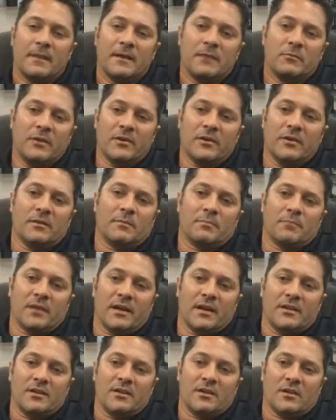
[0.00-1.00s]
We were at the
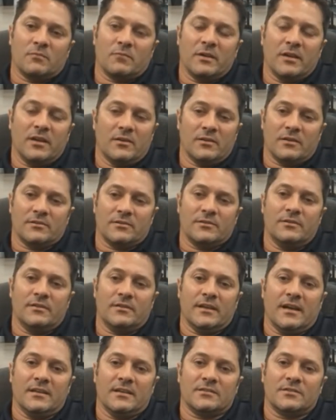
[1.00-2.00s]
Brickyard, and we go there in
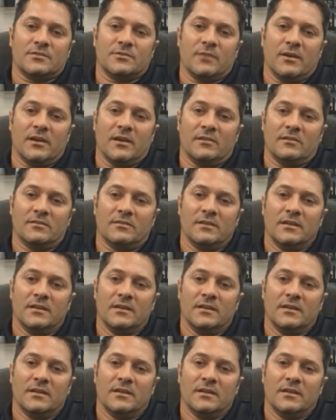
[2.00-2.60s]
2012,